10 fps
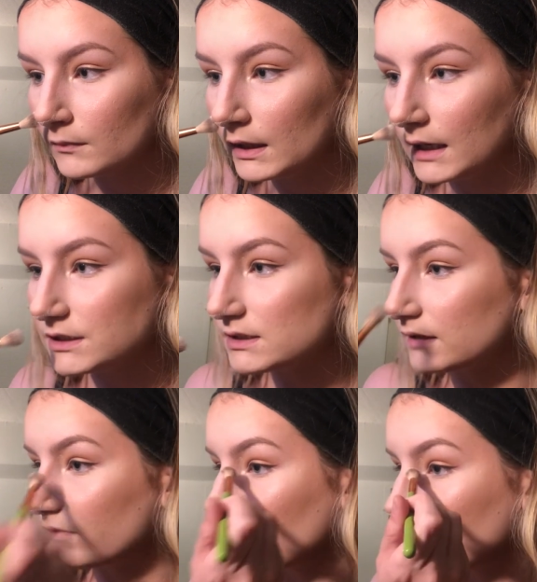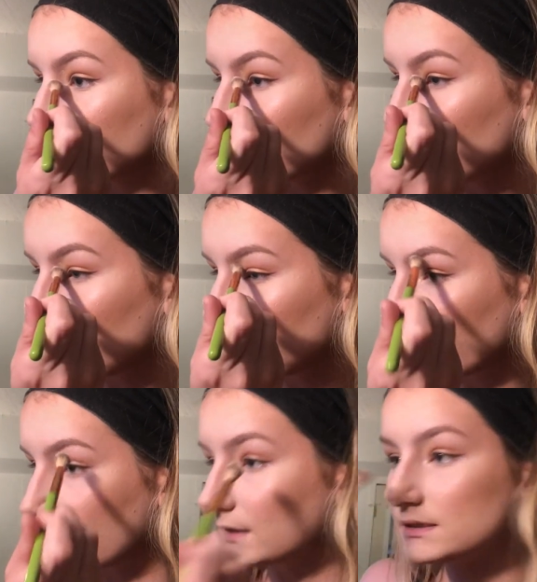And I just leave that on for a couple
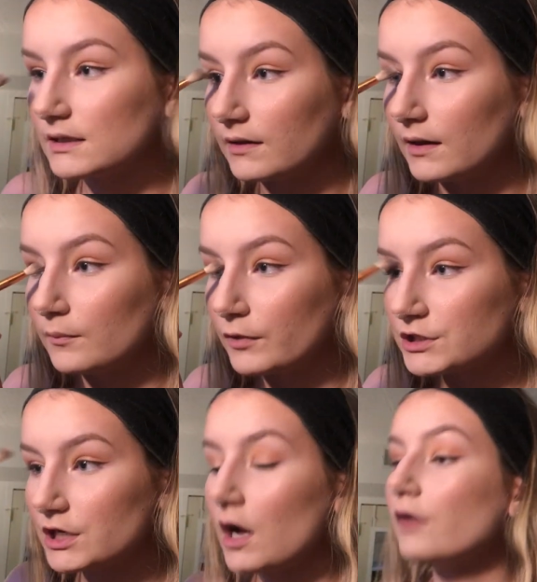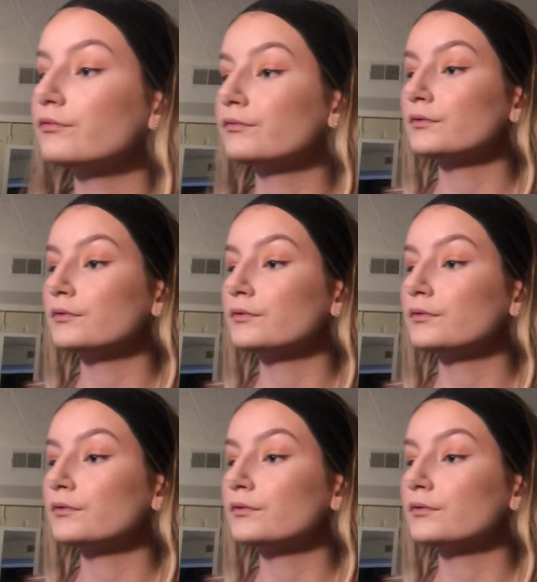minutes and then brush it off.